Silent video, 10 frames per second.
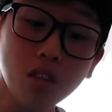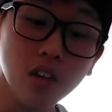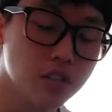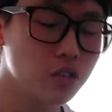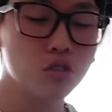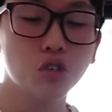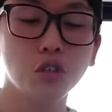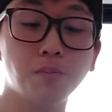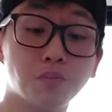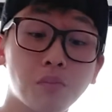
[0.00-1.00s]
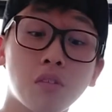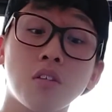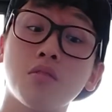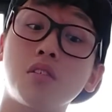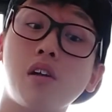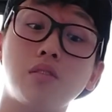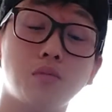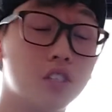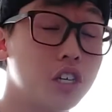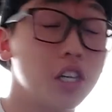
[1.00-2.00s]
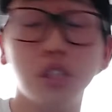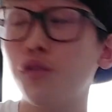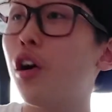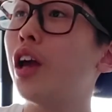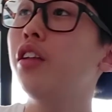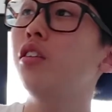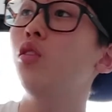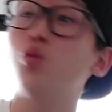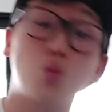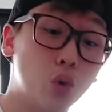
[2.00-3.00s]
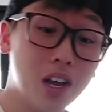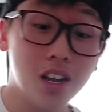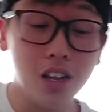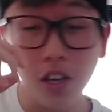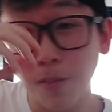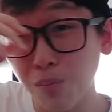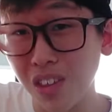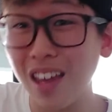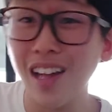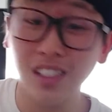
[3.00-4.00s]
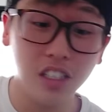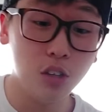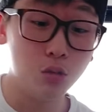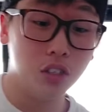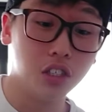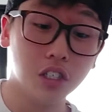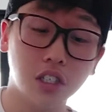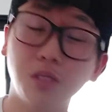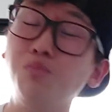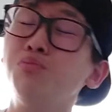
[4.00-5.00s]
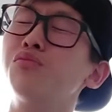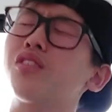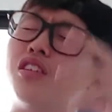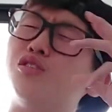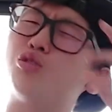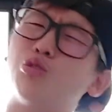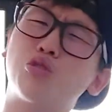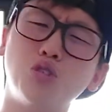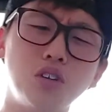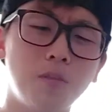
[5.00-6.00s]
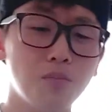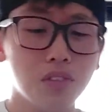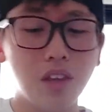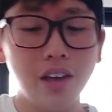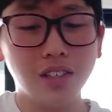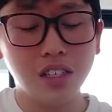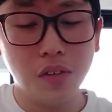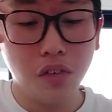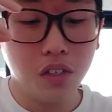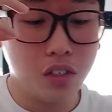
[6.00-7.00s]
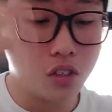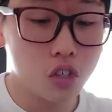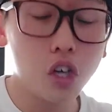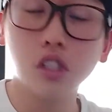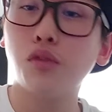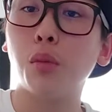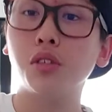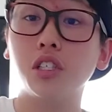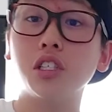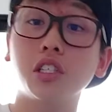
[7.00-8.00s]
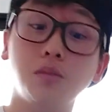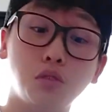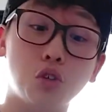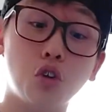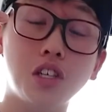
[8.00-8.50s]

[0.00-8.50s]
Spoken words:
It's so good. The Chinese wine really gets into the chicken. It's so good. There is even the sauce from the chicken. You know,